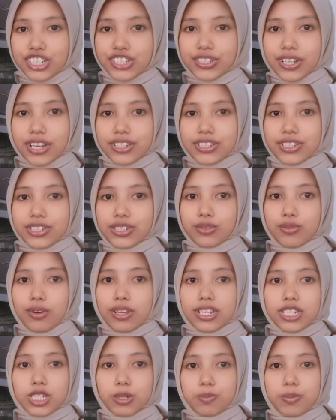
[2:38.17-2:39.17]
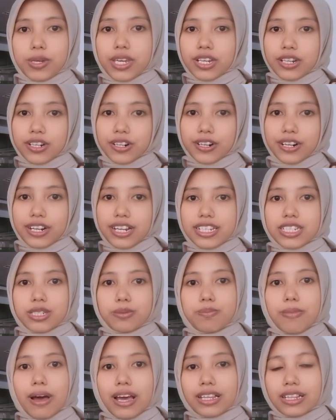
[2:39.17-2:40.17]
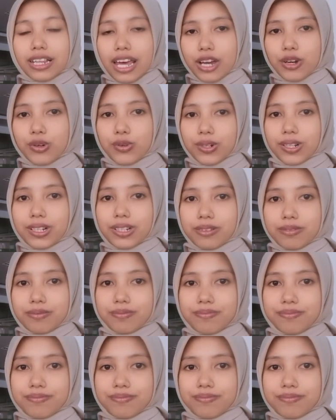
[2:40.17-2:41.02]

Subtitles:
such as when the speaker is bilingual.